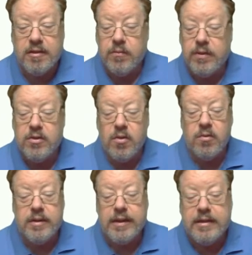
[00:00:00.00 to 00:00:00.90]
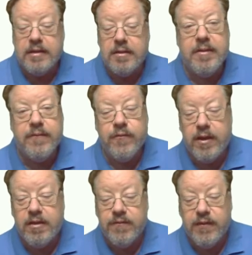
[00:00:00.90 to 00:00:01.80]
And we don't need to include
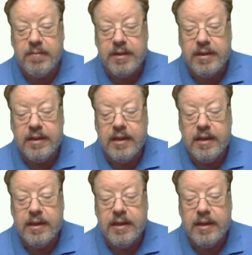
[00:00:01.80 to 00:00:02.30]
friends, family,